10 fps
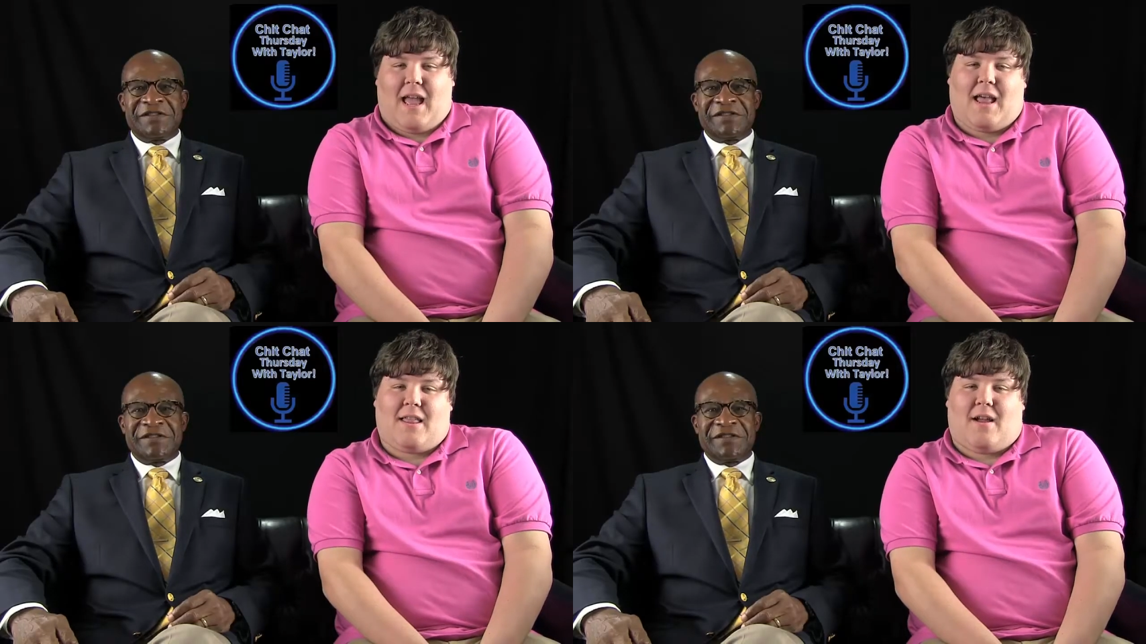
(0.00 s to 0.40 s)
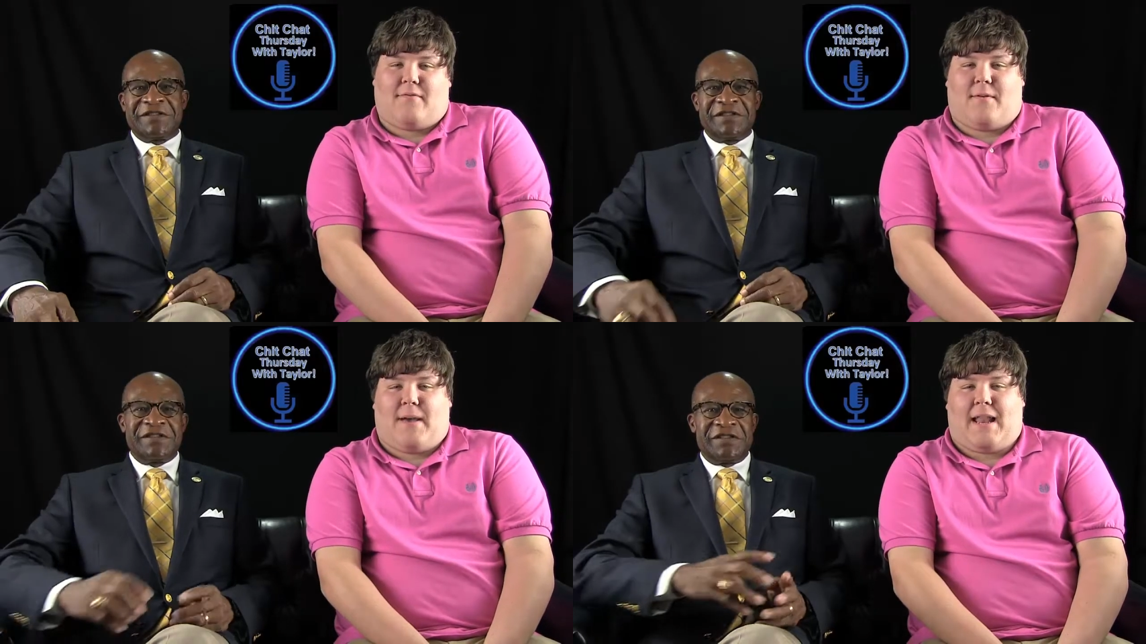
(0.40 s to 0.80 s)
Speaker 1: Hello
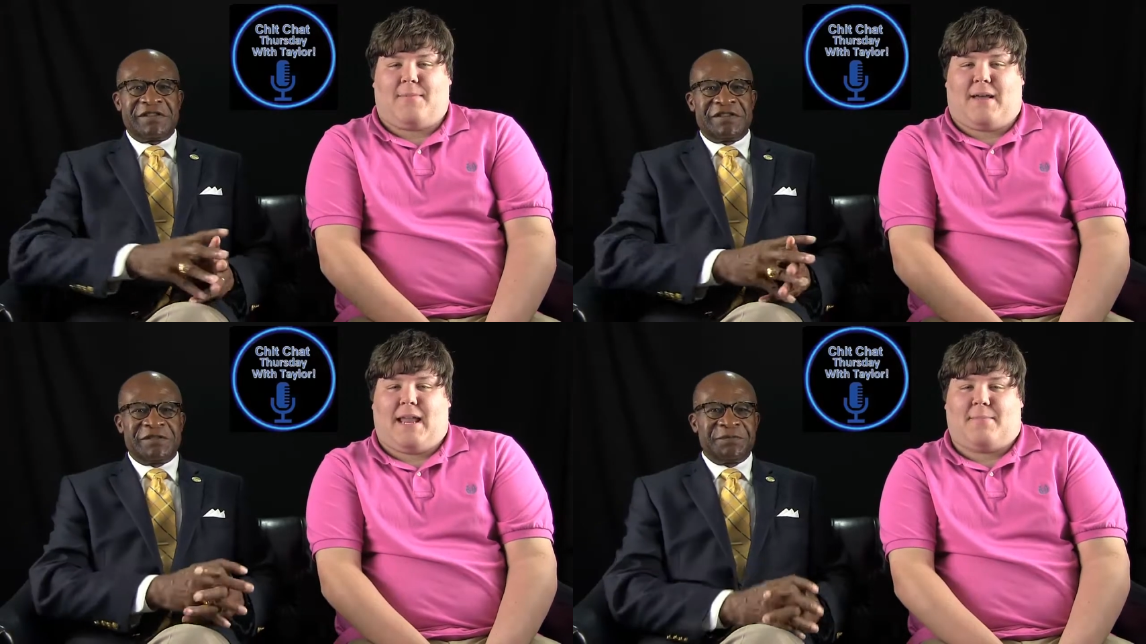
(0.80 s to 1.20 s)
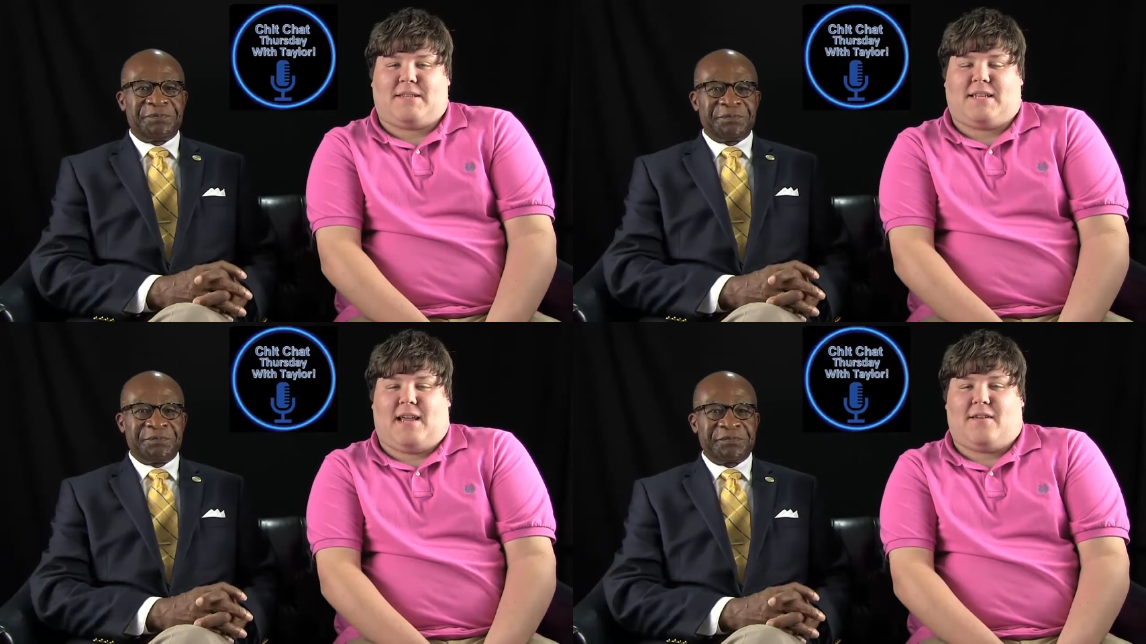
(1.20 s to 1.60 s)
everybody, my name
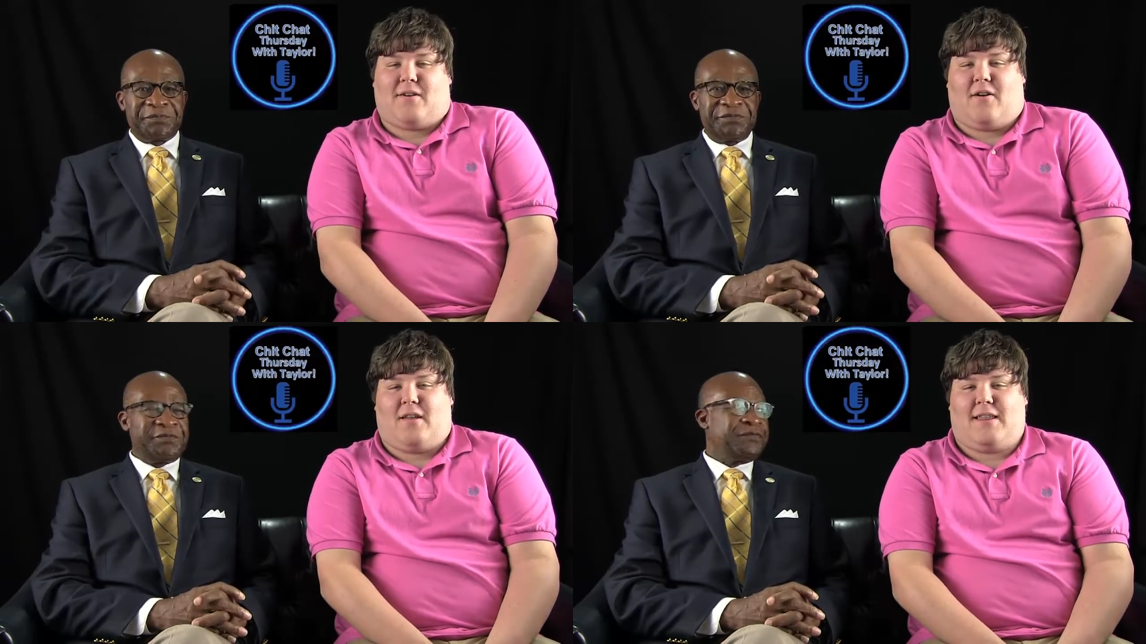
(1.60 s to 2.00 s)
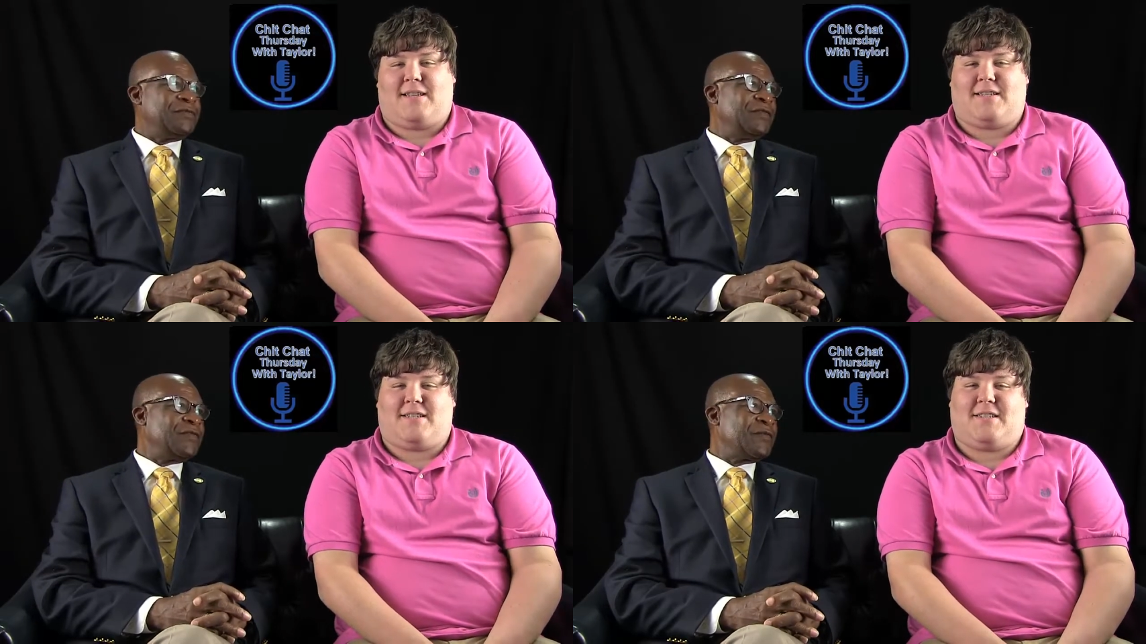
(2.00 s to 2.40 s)
is Taylor Carl and
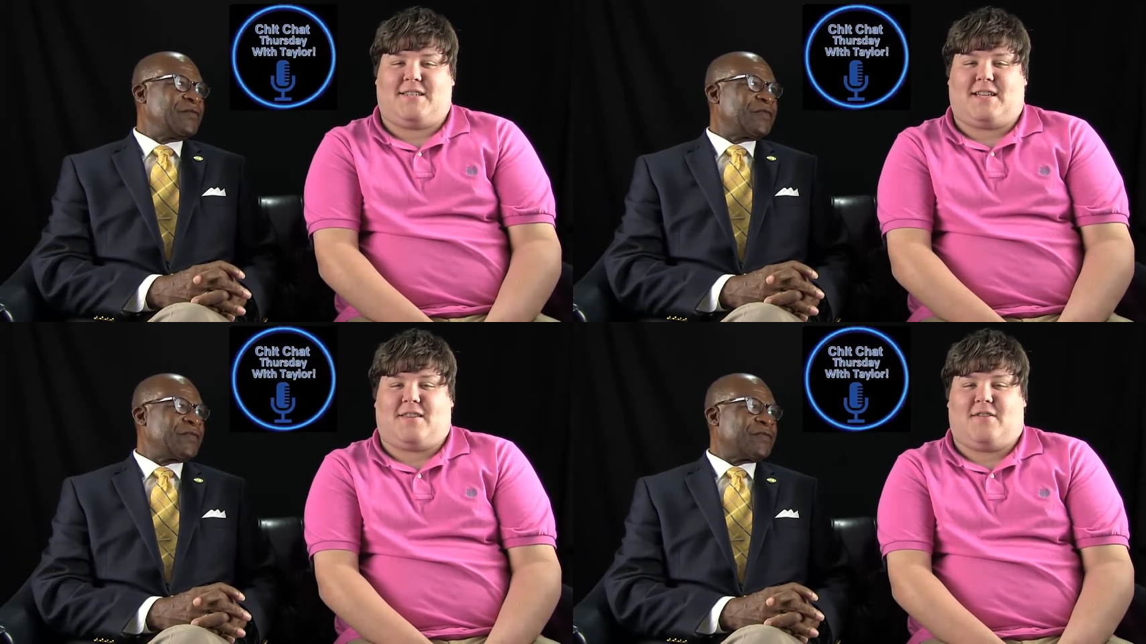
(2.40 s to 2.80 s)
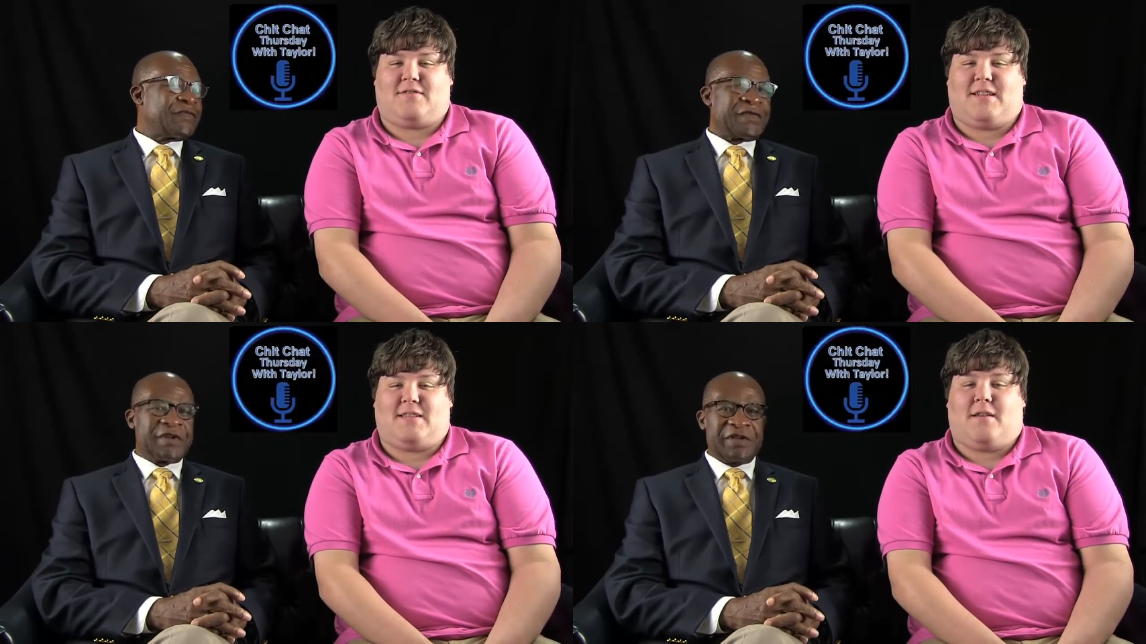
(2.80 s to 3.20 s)
this is Chit Chat
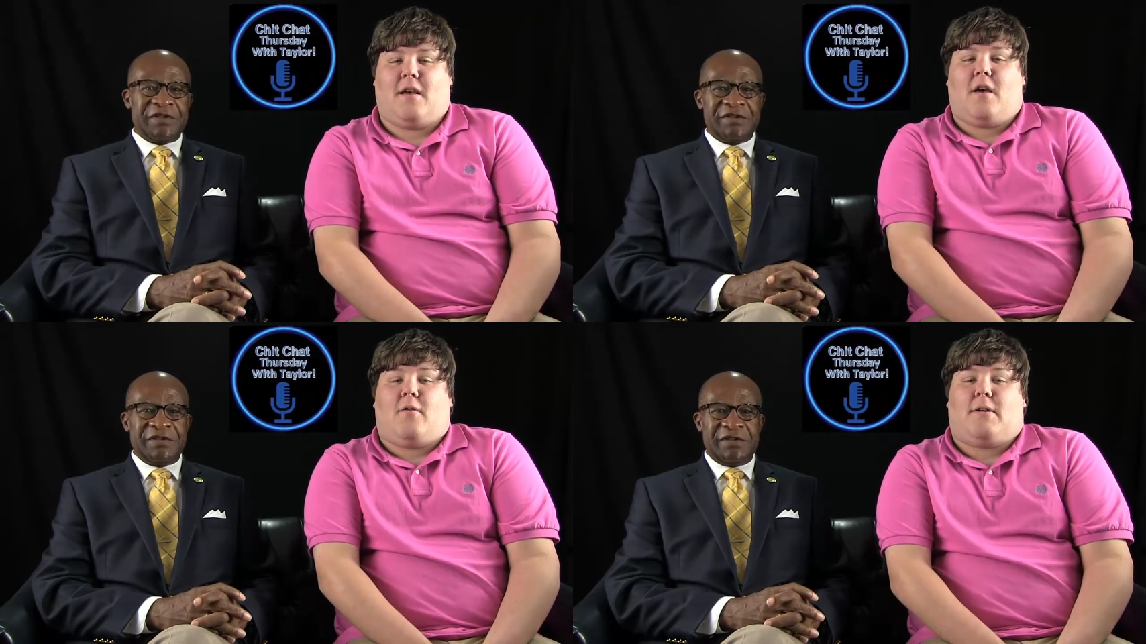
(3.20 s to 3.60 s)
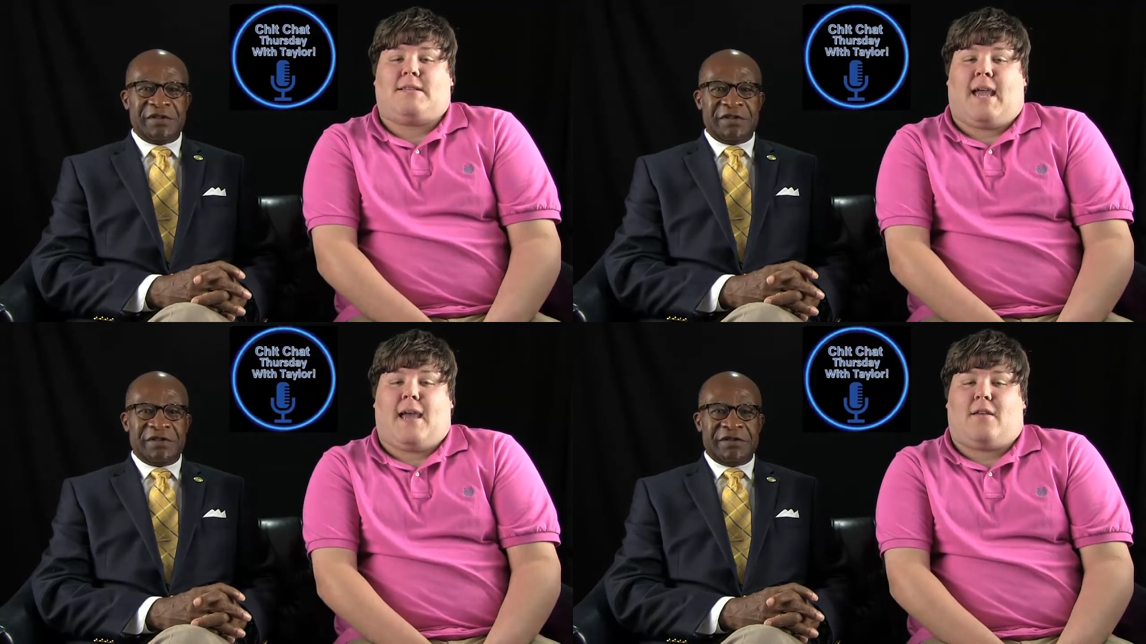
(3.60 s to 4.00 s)
Thursdays
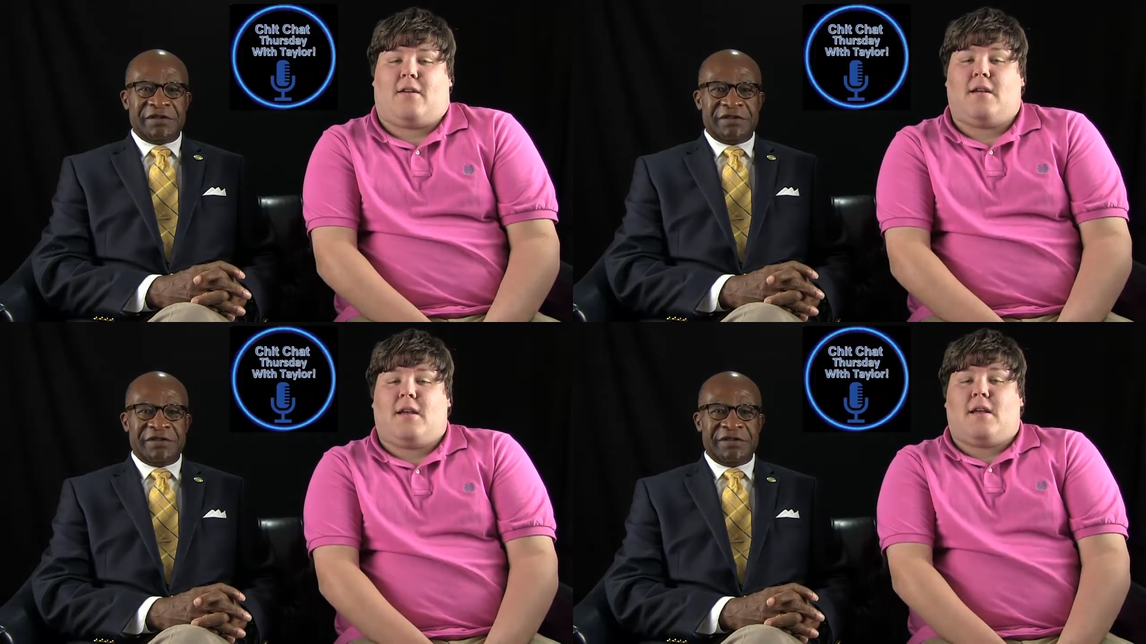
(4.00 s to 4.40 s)
with Taylor.